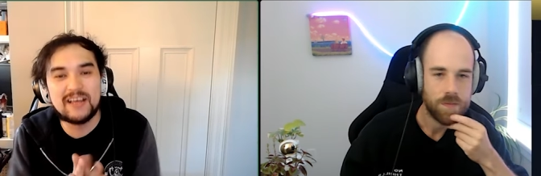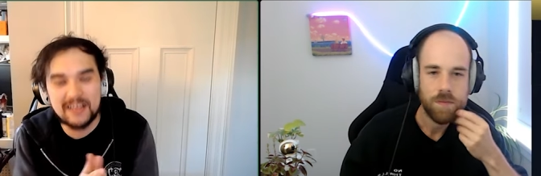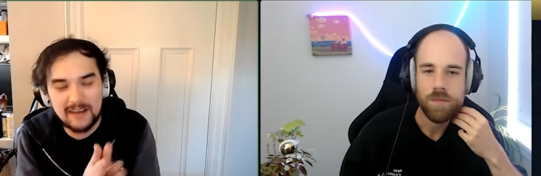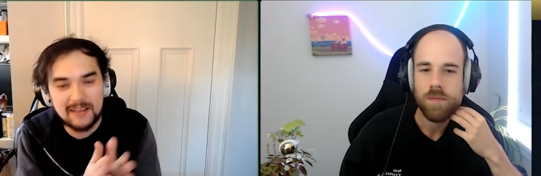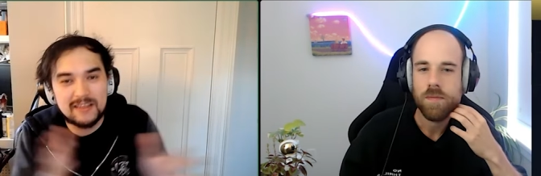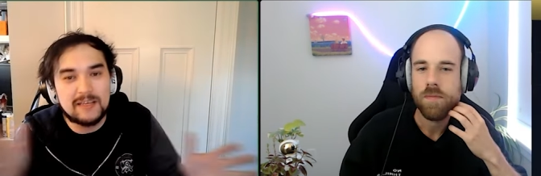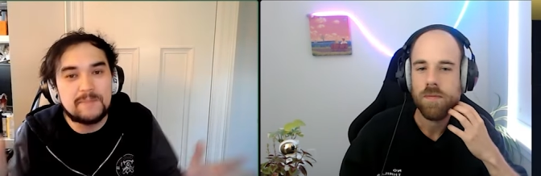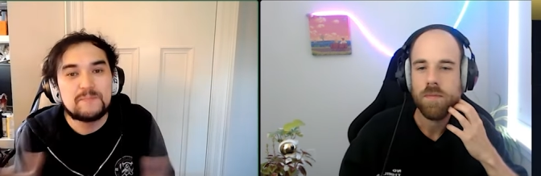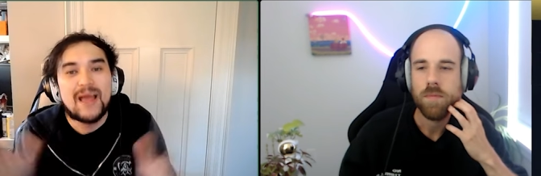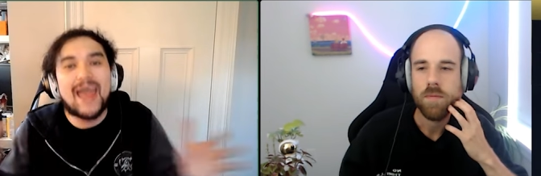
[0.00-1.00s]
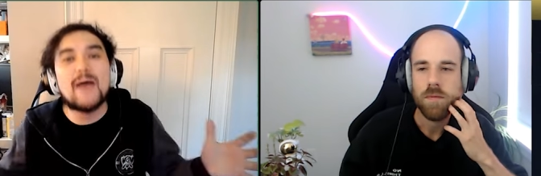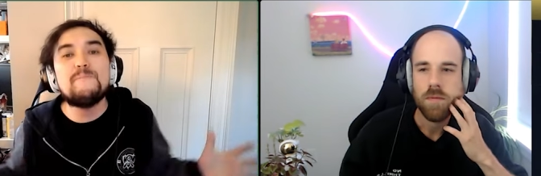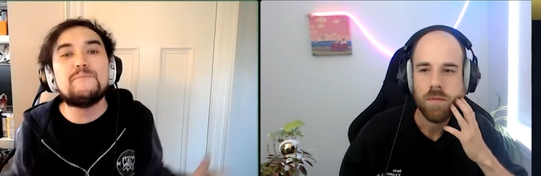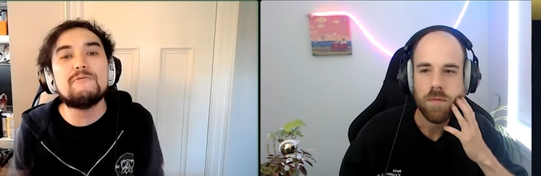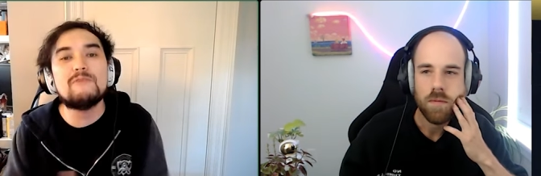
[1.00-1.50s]
Speaker 1: uh, the
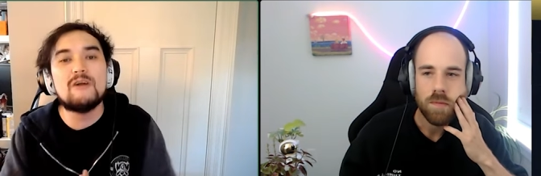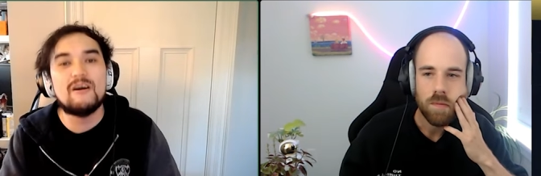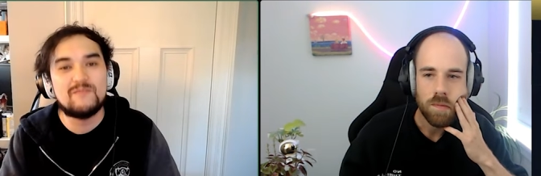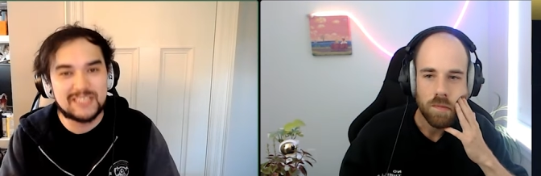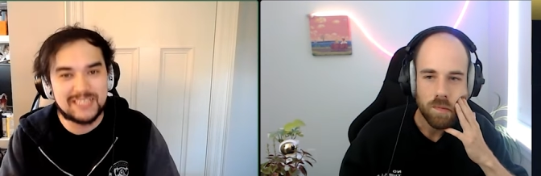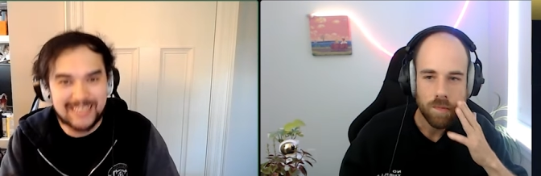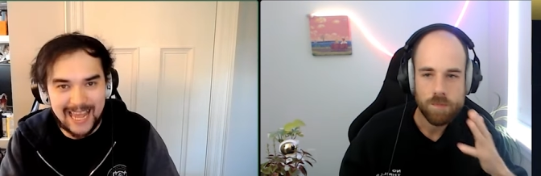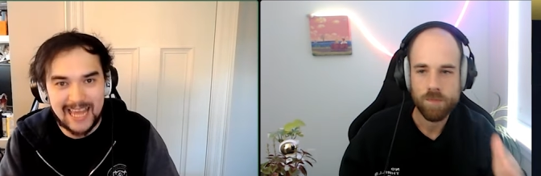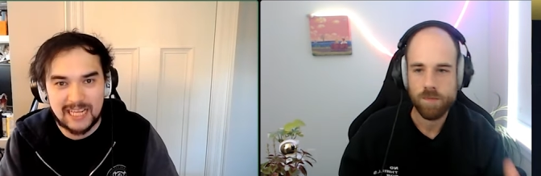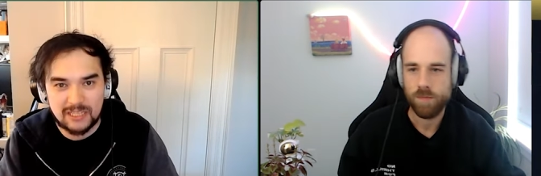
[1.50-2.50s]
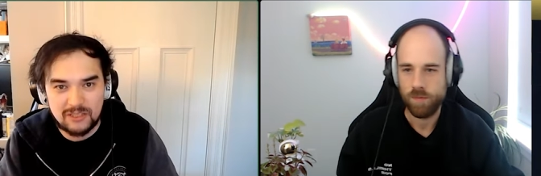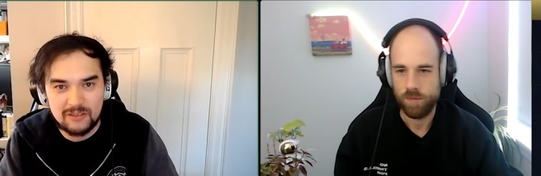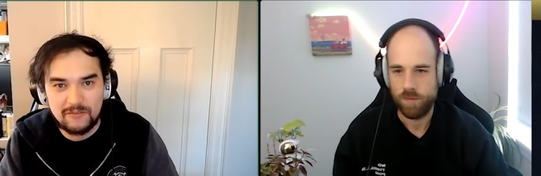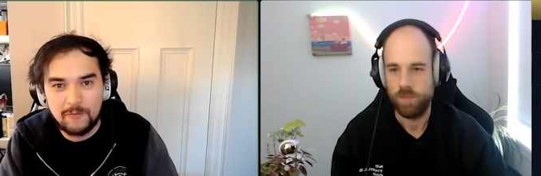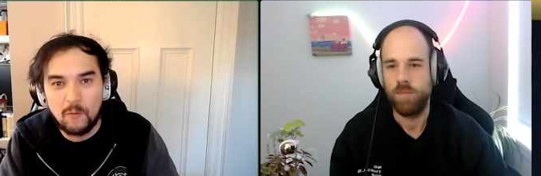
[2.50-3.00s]
Emperor of the Sands
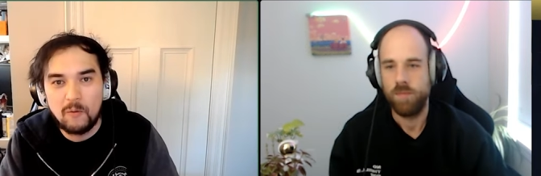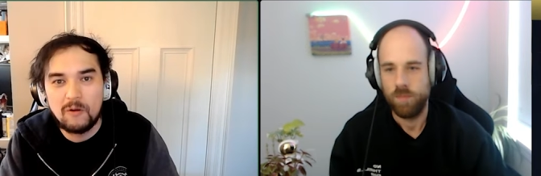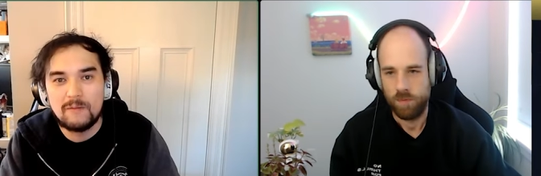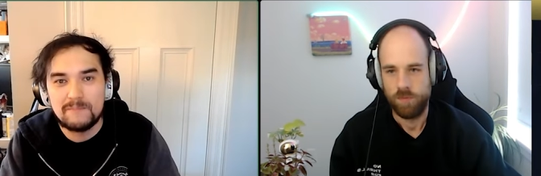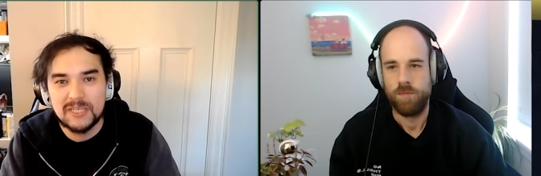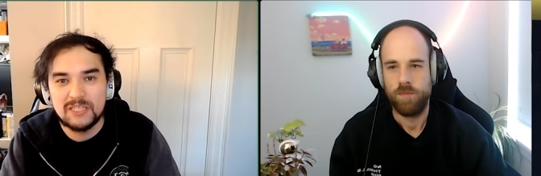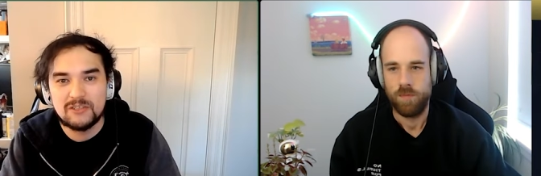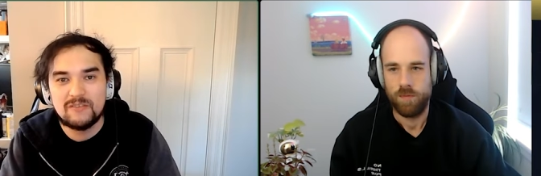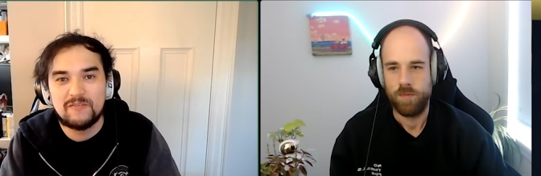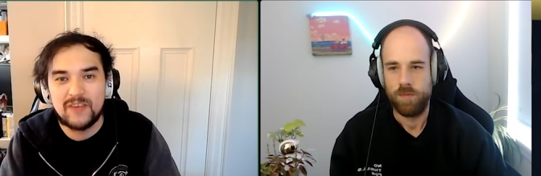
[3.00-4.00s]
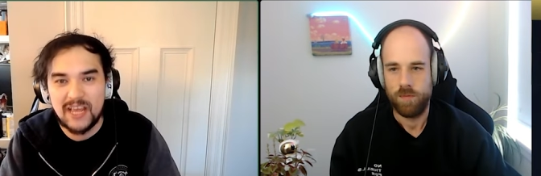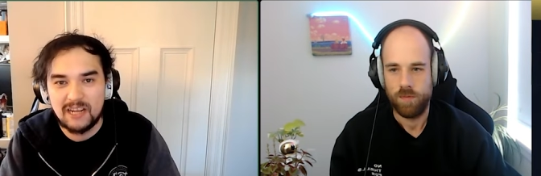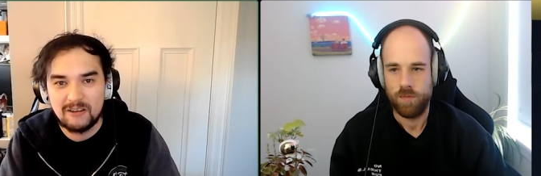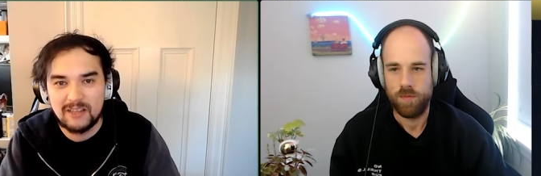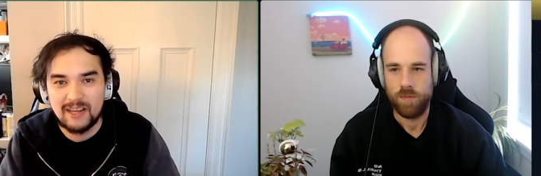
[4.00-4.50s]
for Mister
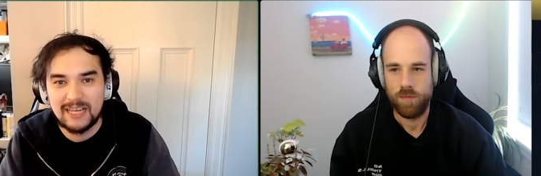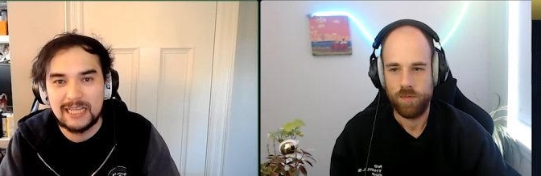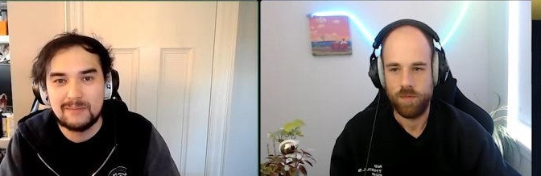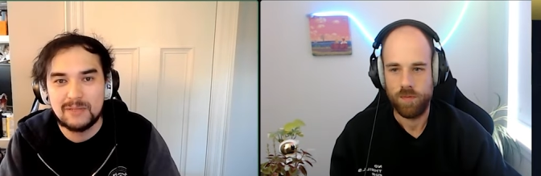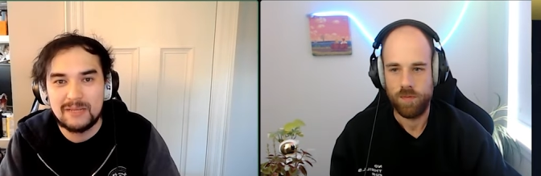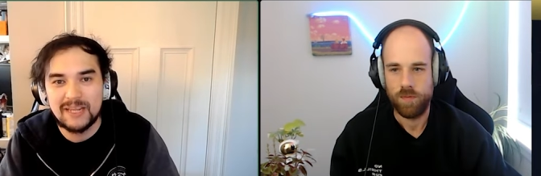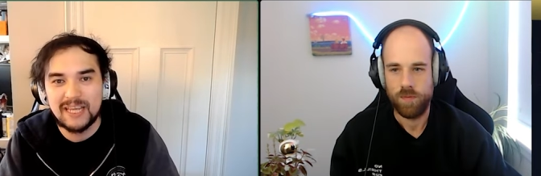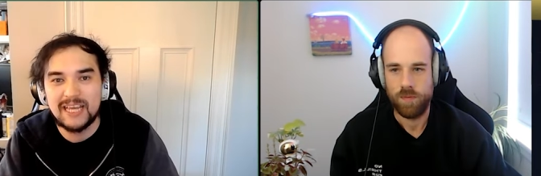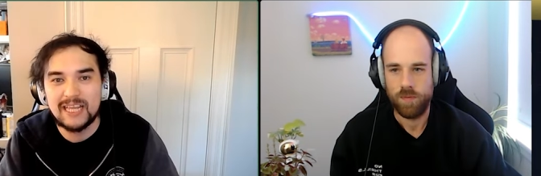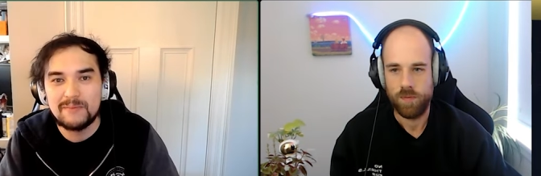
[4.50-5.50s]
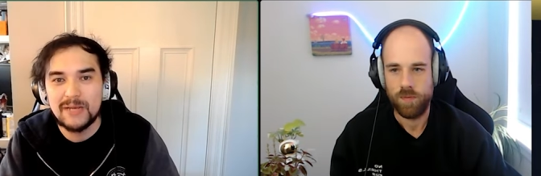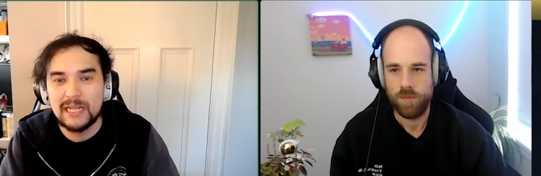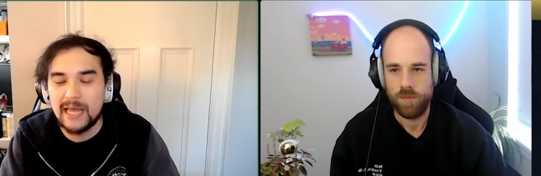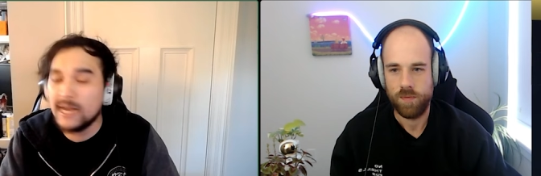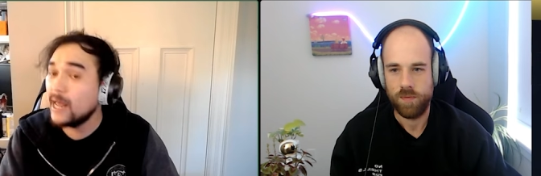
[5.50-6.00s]
Faker, the unkillable Demon King in the mid
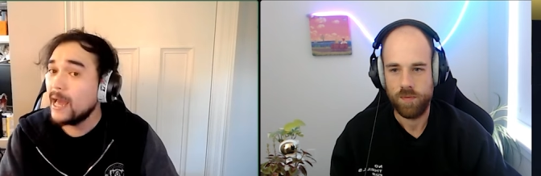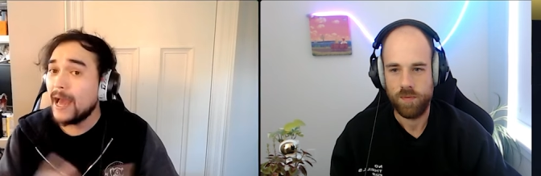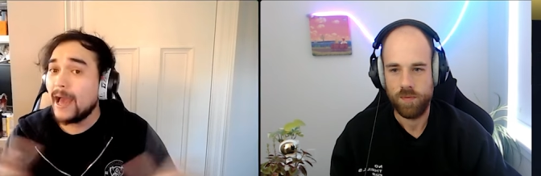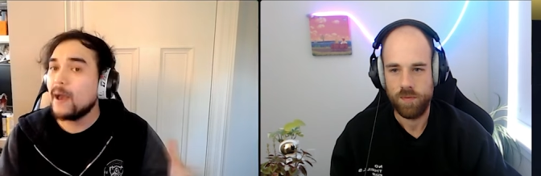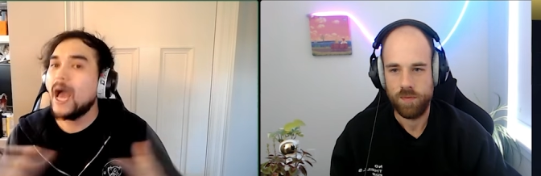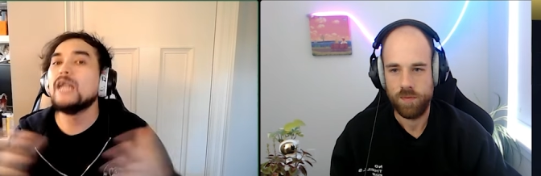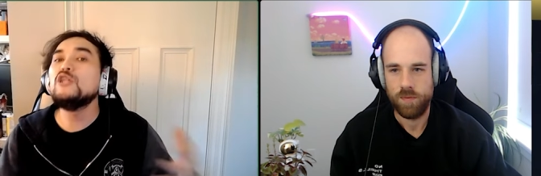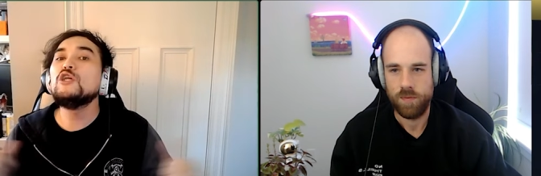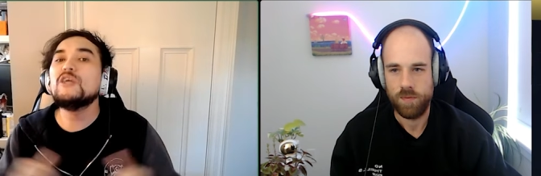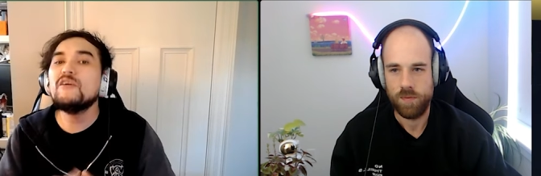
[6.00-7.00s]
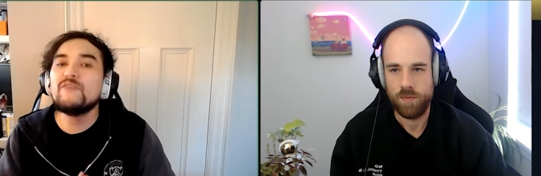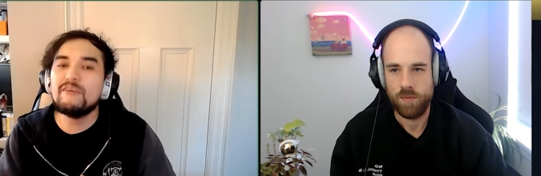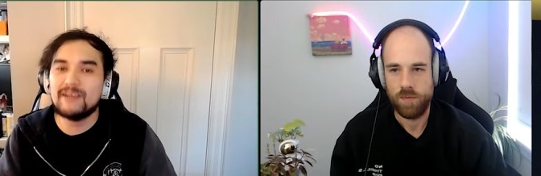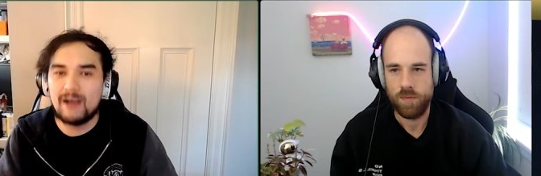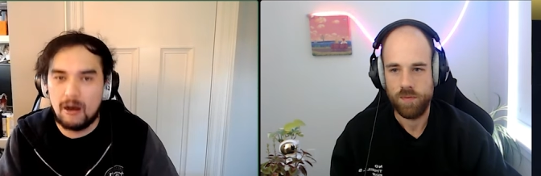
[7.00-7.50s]
lane, and looking
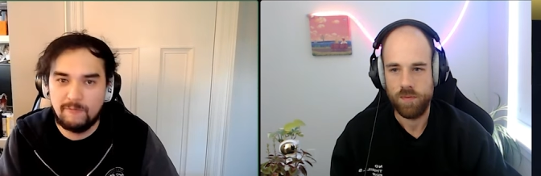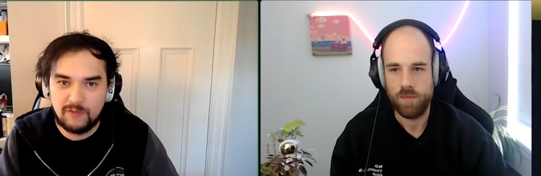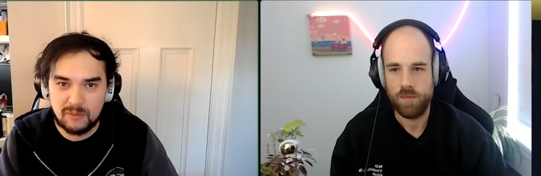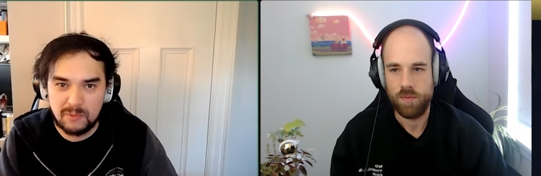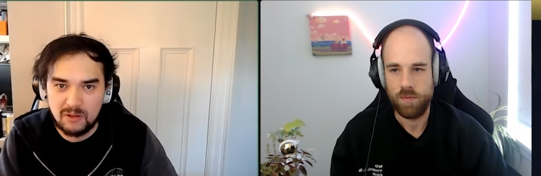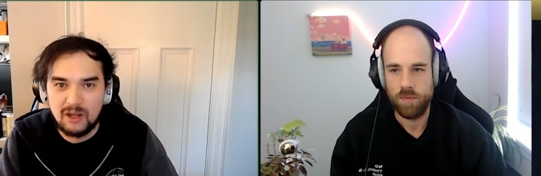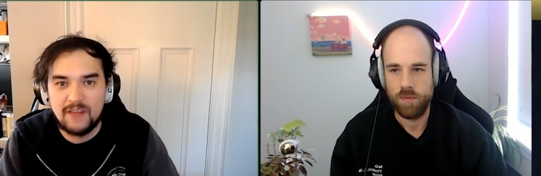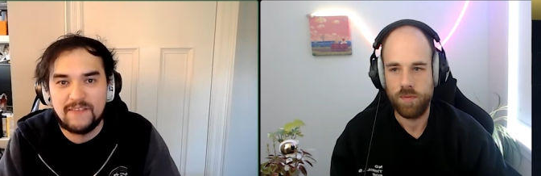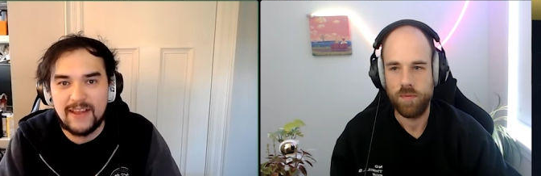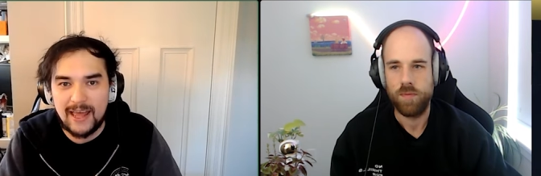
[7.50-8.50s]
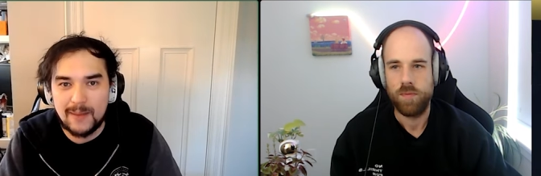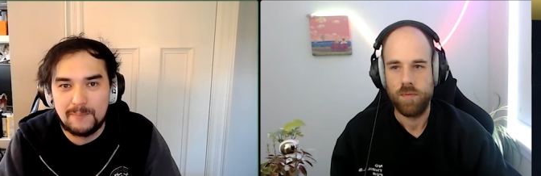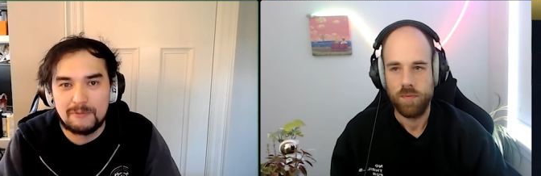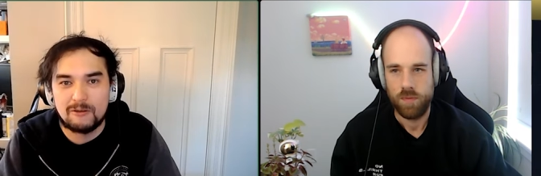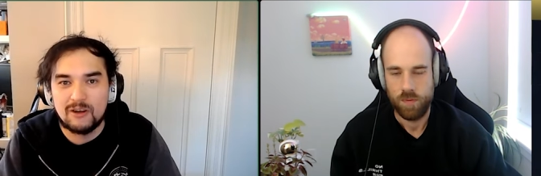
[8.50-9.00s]
very comfortable on that
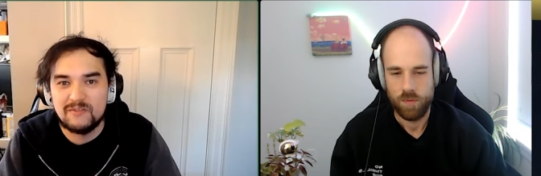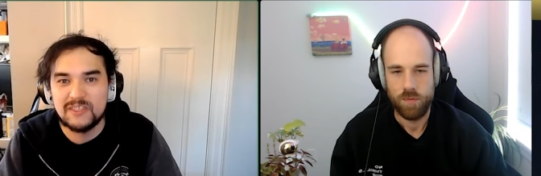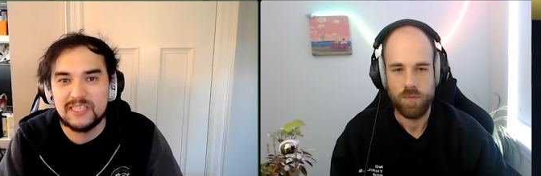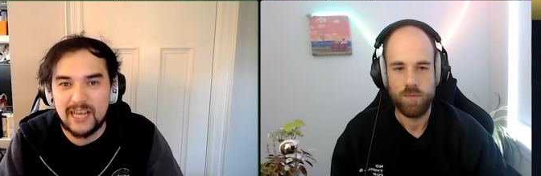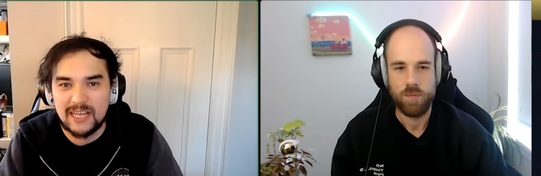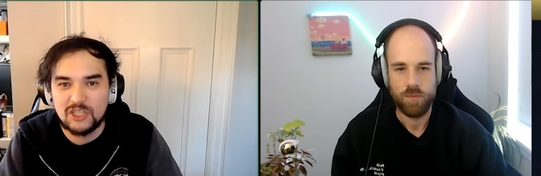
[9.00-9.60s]
Emperor of the Sands,